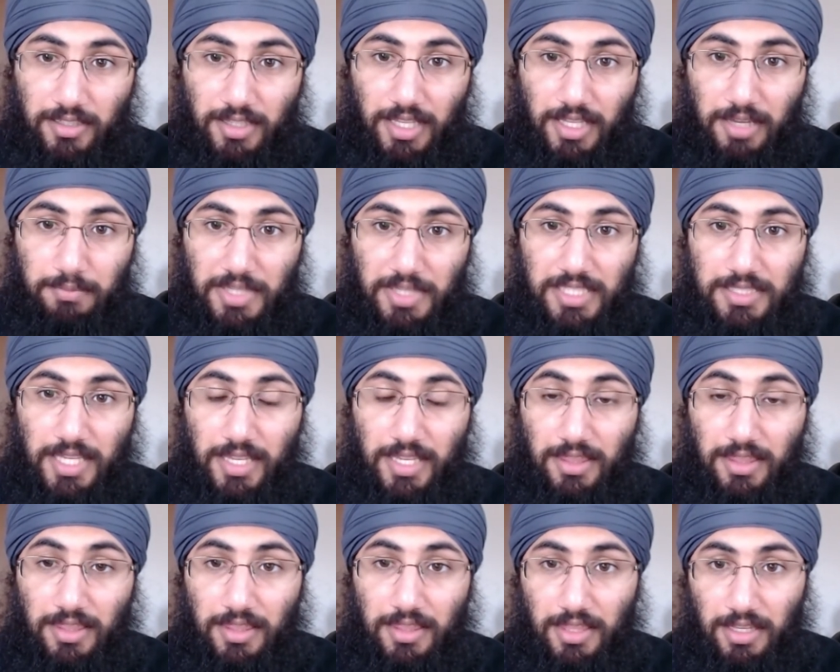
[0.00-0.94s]
That means
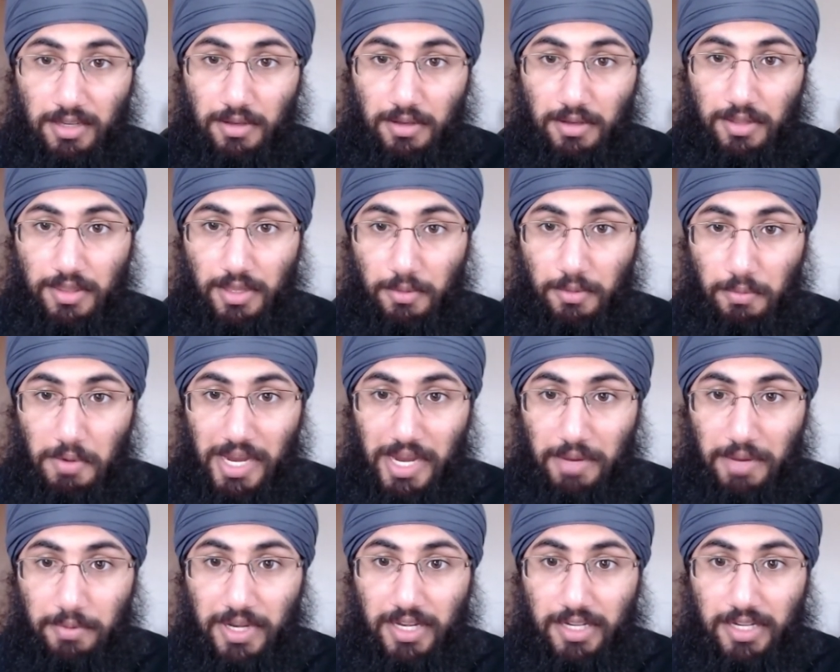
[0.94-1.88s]
like the
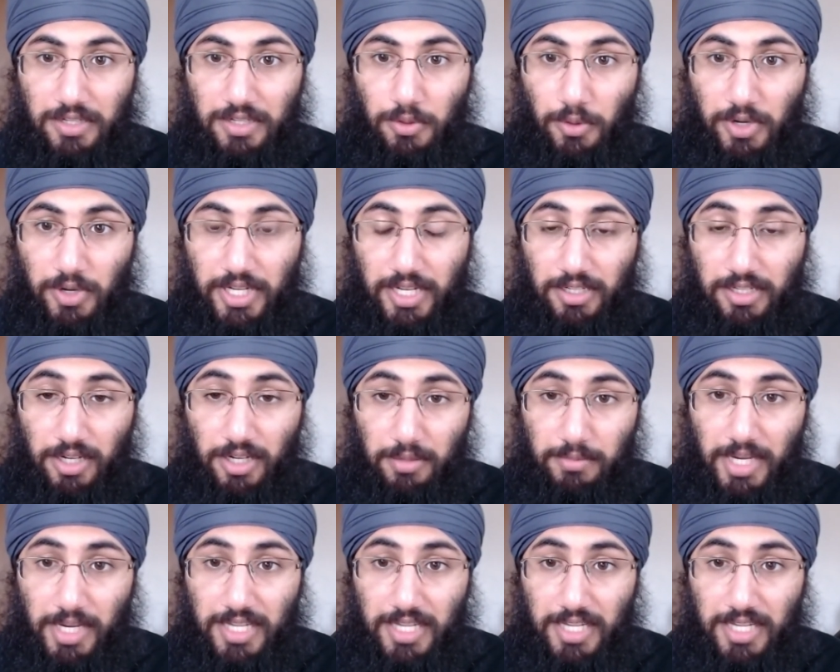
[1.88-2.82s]
way we need to orient our
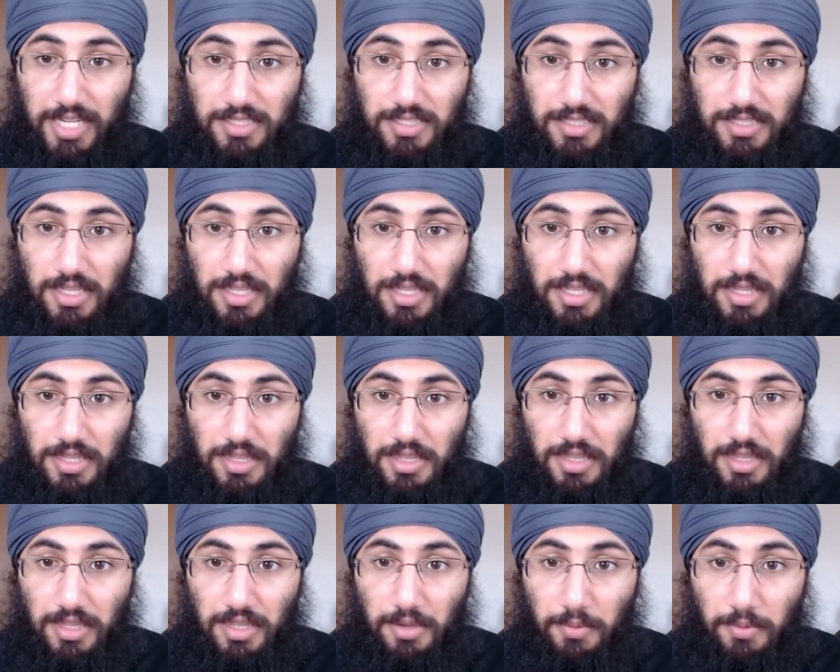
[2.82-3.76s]
minds is
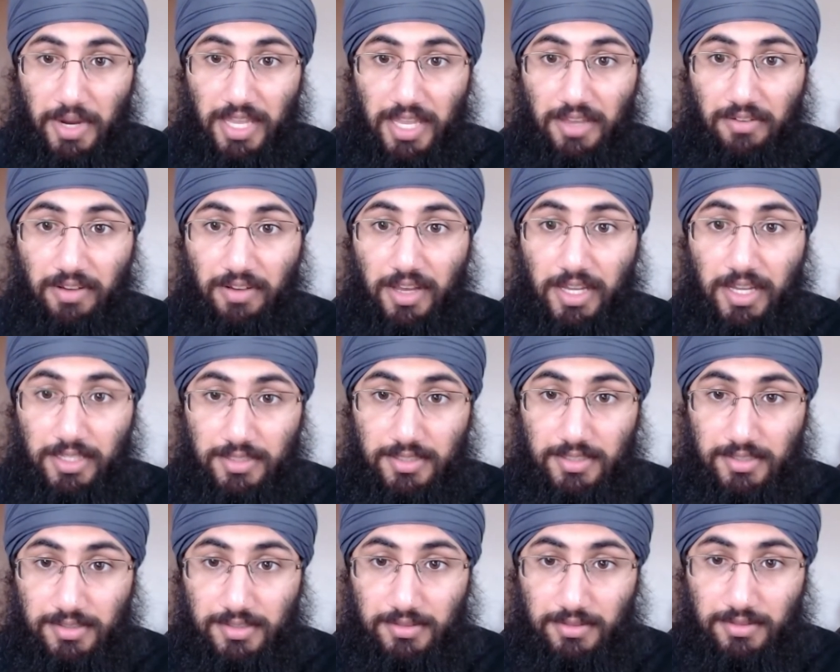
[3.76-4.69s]
the way of a
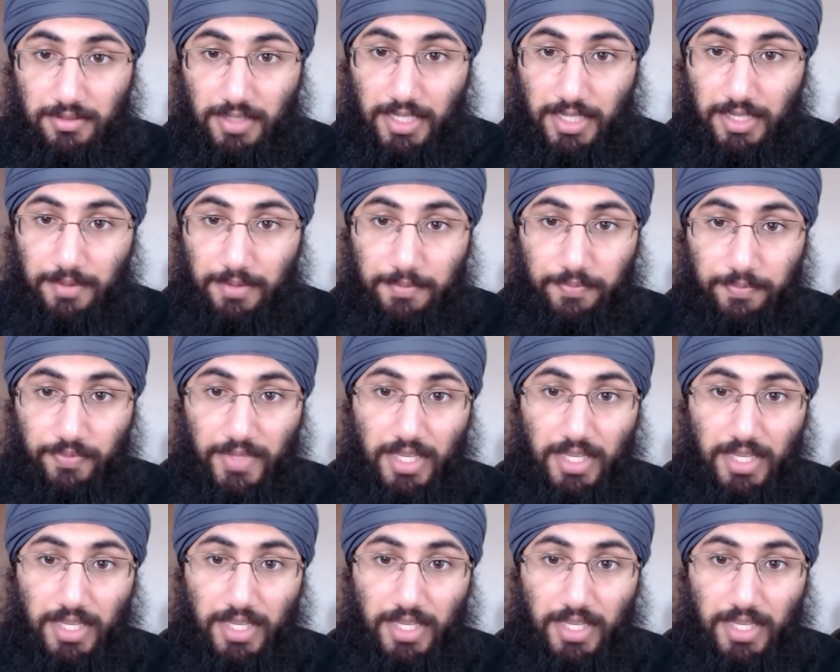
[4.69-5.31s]
hunts, right?